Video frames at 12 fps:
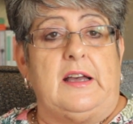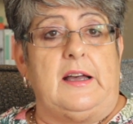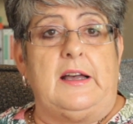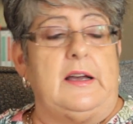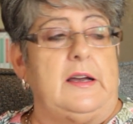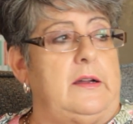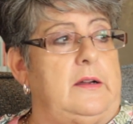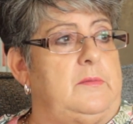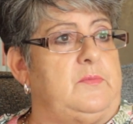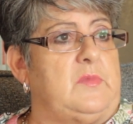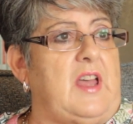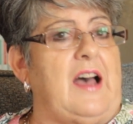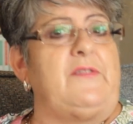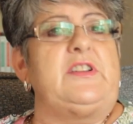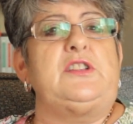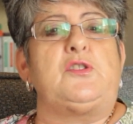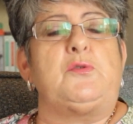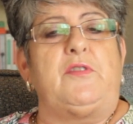
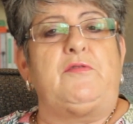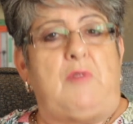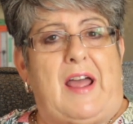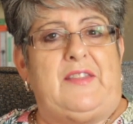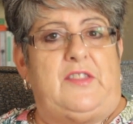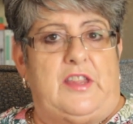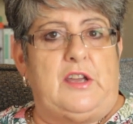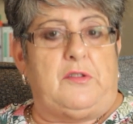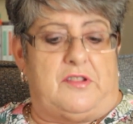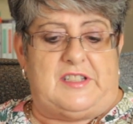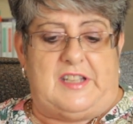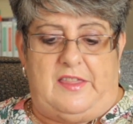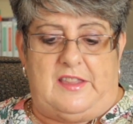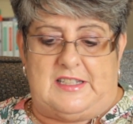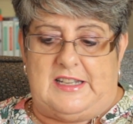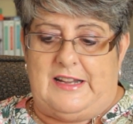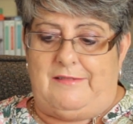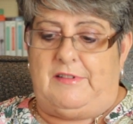having to have read the others in the
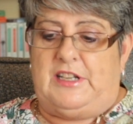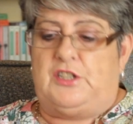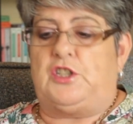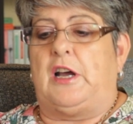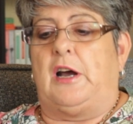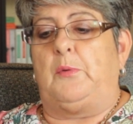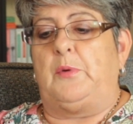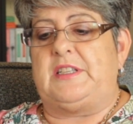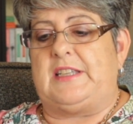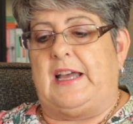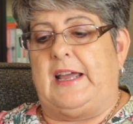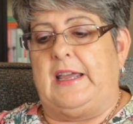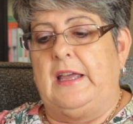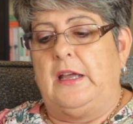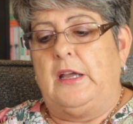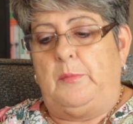series, shall we say,